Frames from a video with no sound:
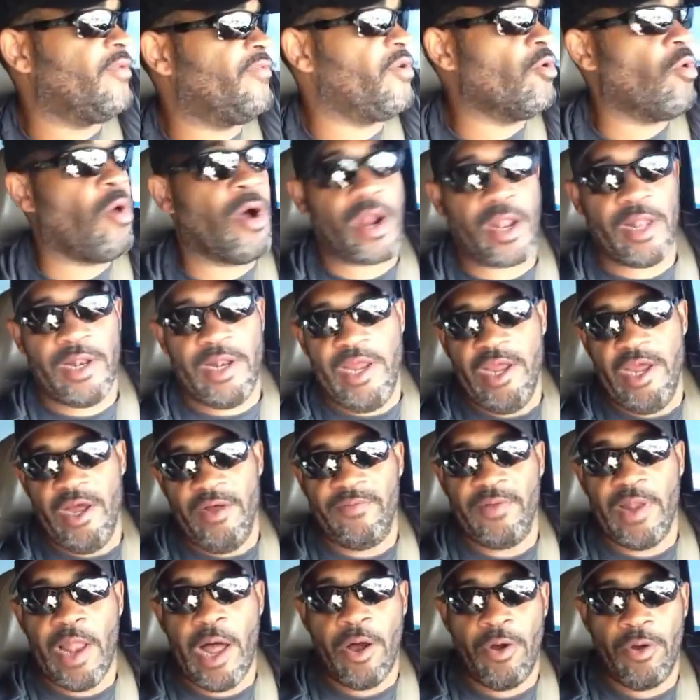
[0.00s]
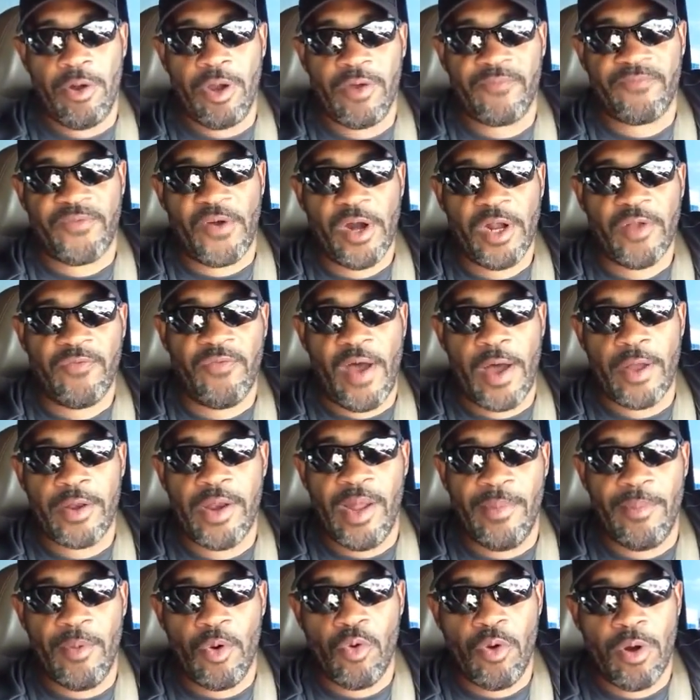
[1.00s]
if you wanna live longer, first of all,
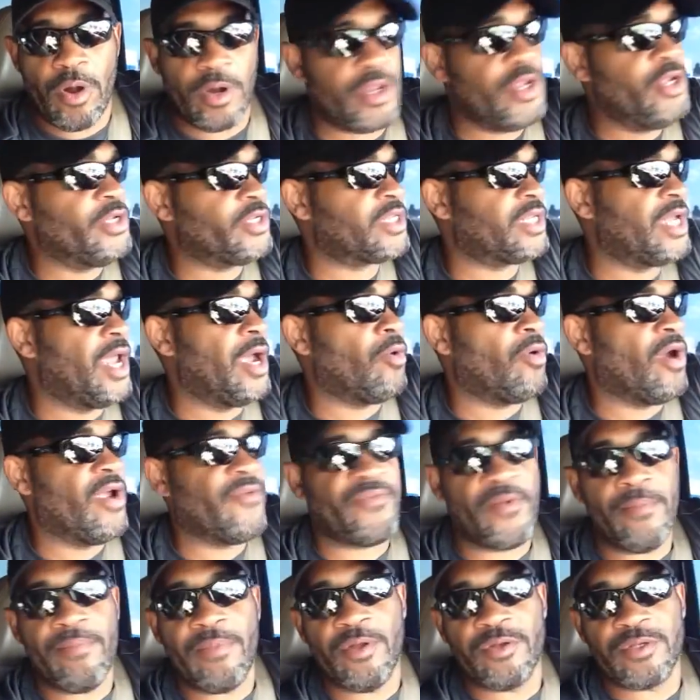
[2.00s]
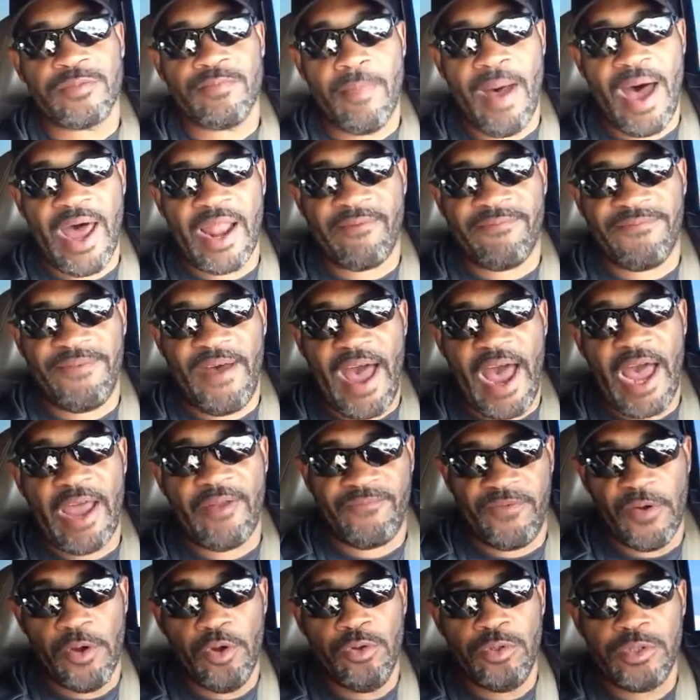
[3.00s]
number one, you stay away from those
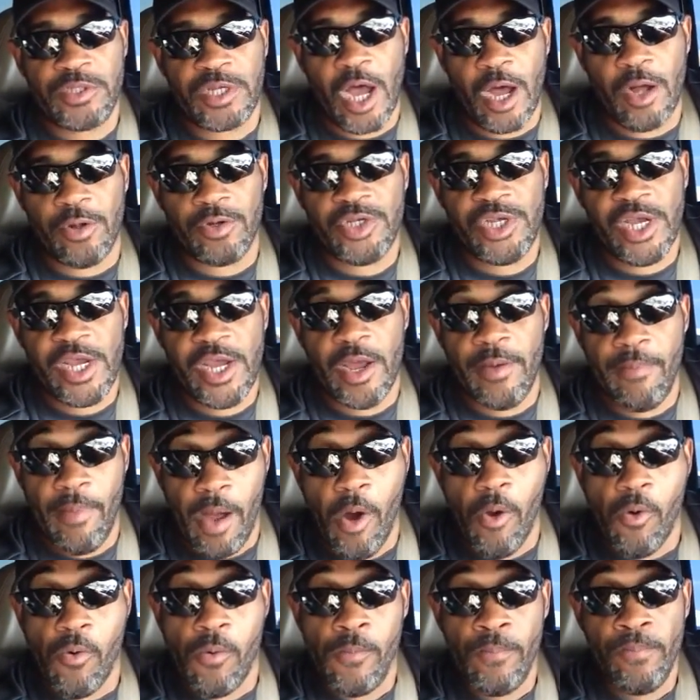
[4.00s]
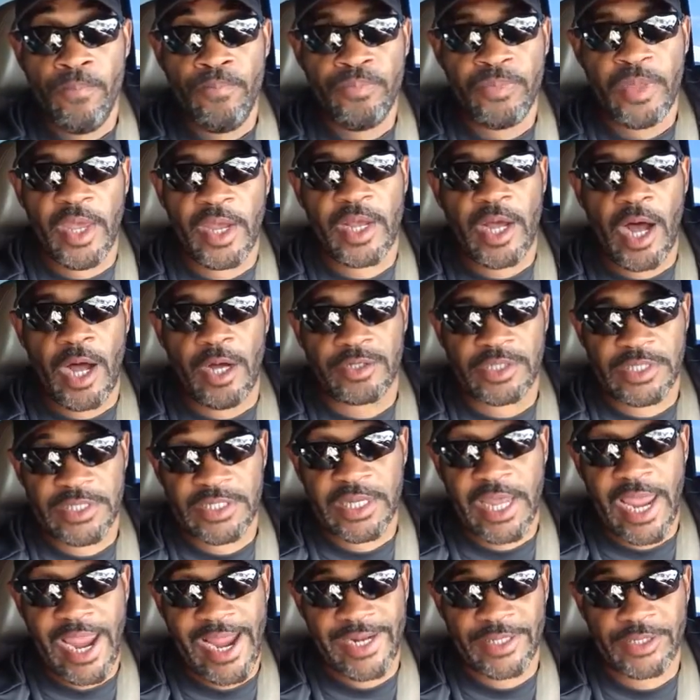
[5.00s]
modified foods called G M O that
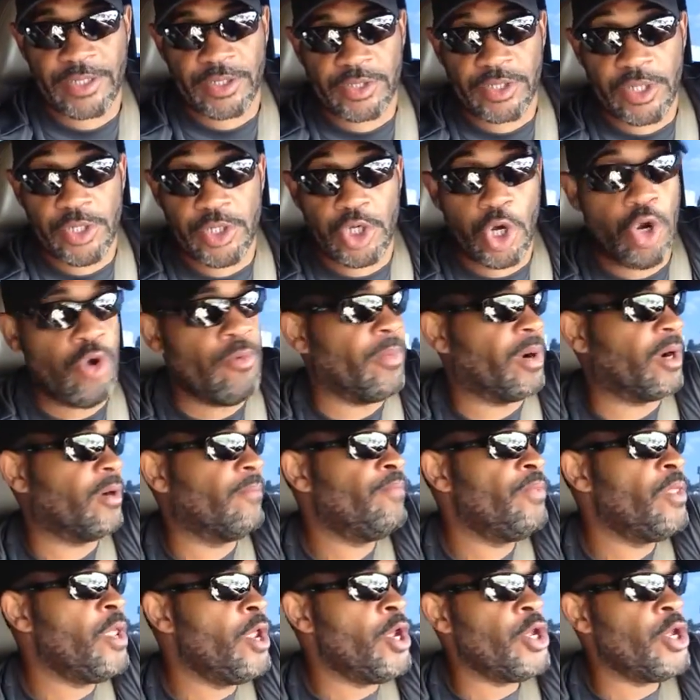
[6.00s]
causes cancers and tumor.